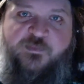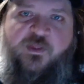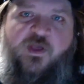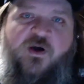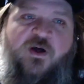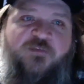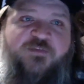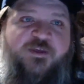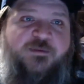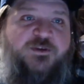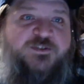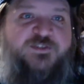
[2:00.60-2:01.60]
All of
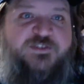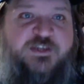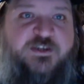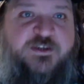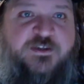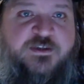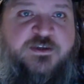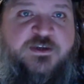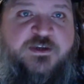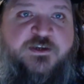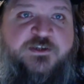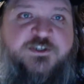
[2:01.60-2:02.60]
them are still
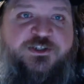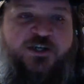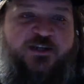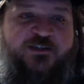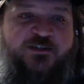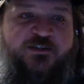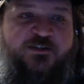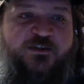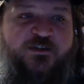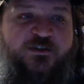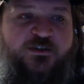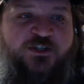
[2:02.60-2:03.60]
just
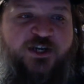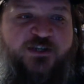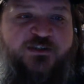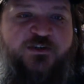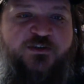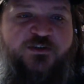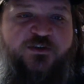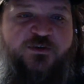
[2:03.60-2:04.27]
too